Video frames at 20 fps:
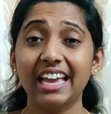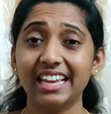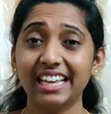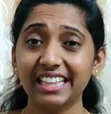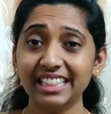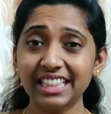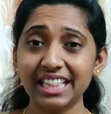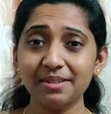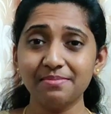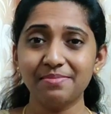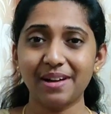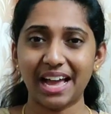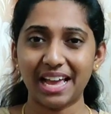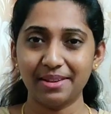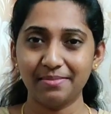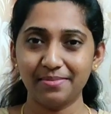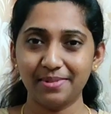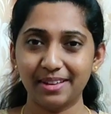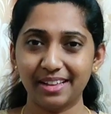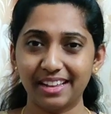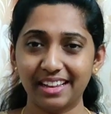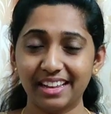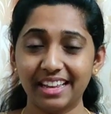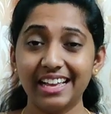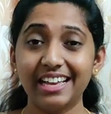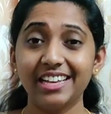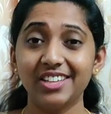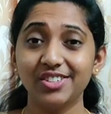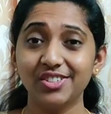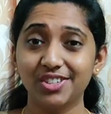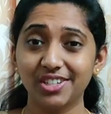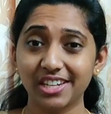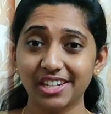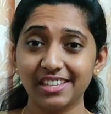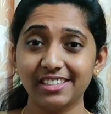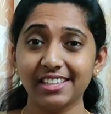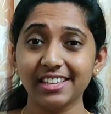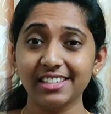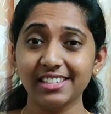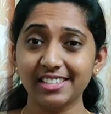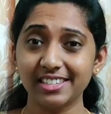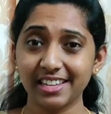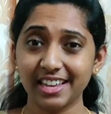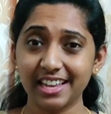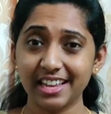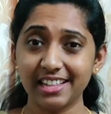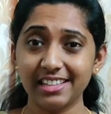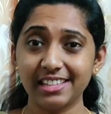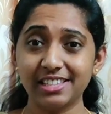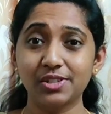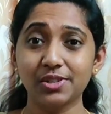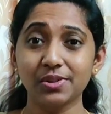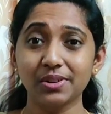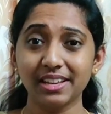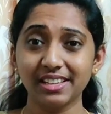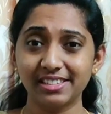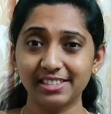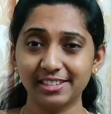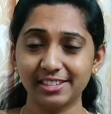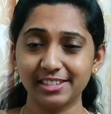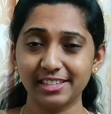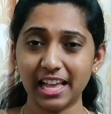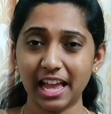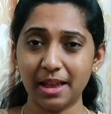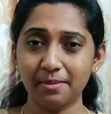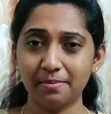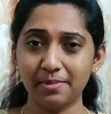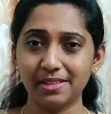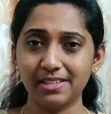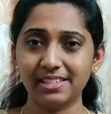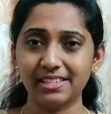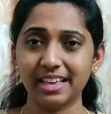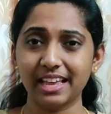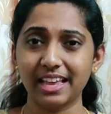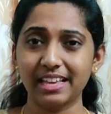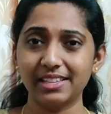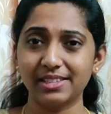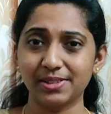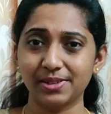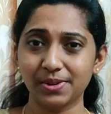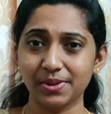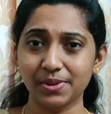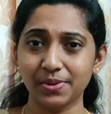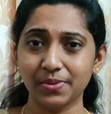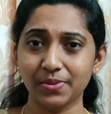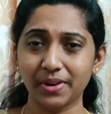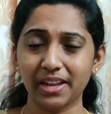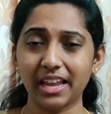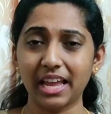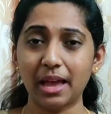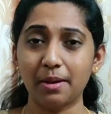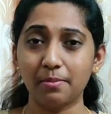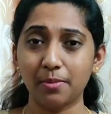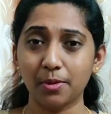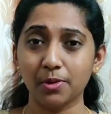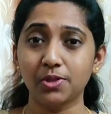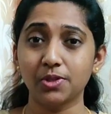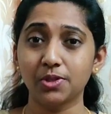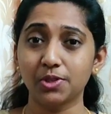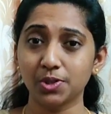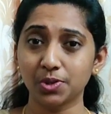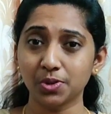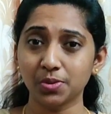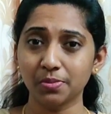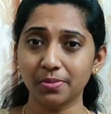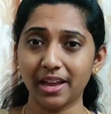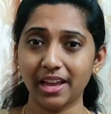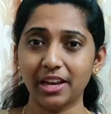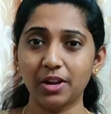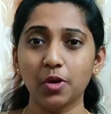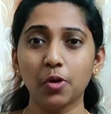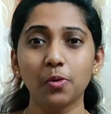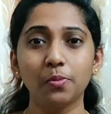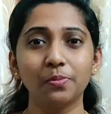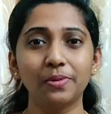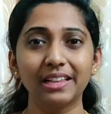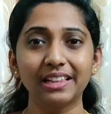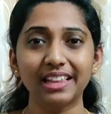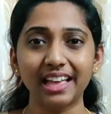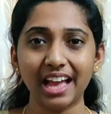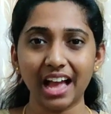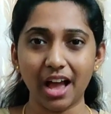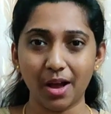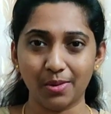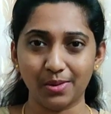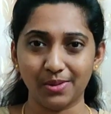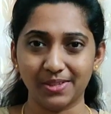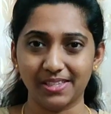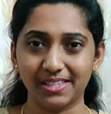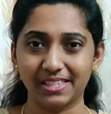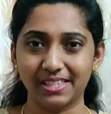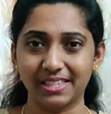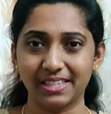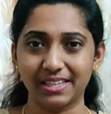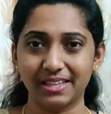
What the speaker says: In the Bible, Jesus tells to his disciples a story about two men who built a house.